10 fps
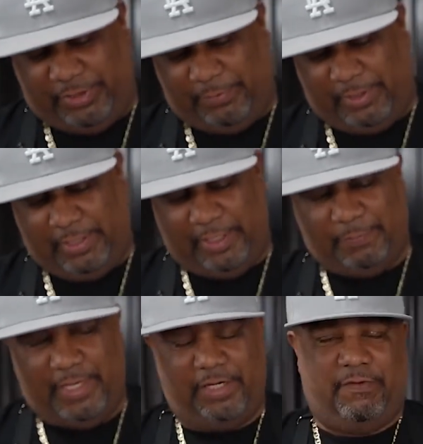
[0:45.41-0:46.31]
something that's
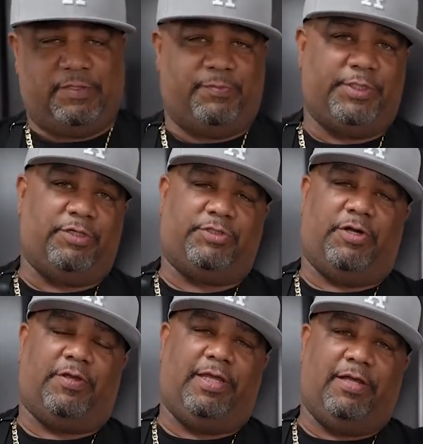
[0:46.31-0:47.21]
big enough to put your
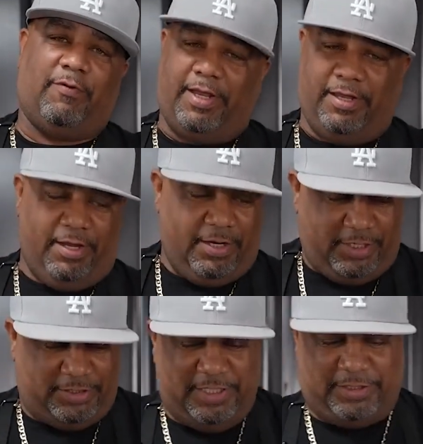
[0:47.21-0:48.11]
turkey in, right?
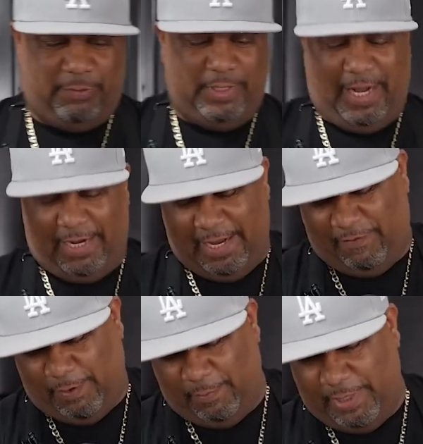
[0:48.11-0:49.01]
Because listen, we gotta
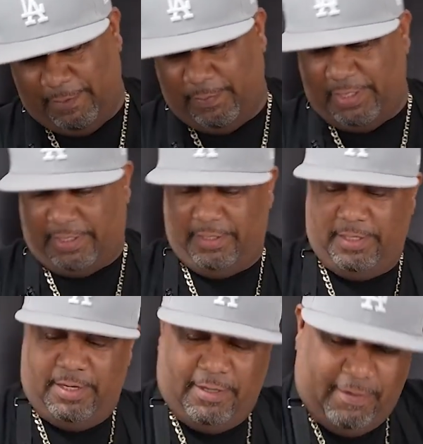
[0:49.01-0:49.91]
have a big bucket.
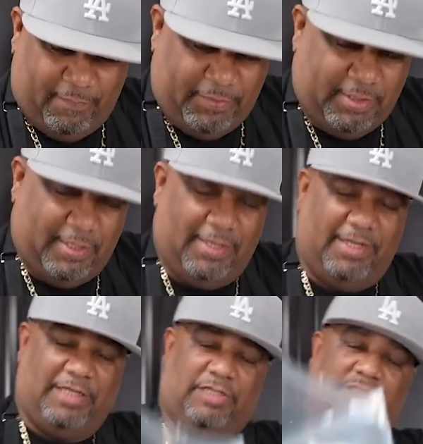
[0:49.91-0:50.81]
This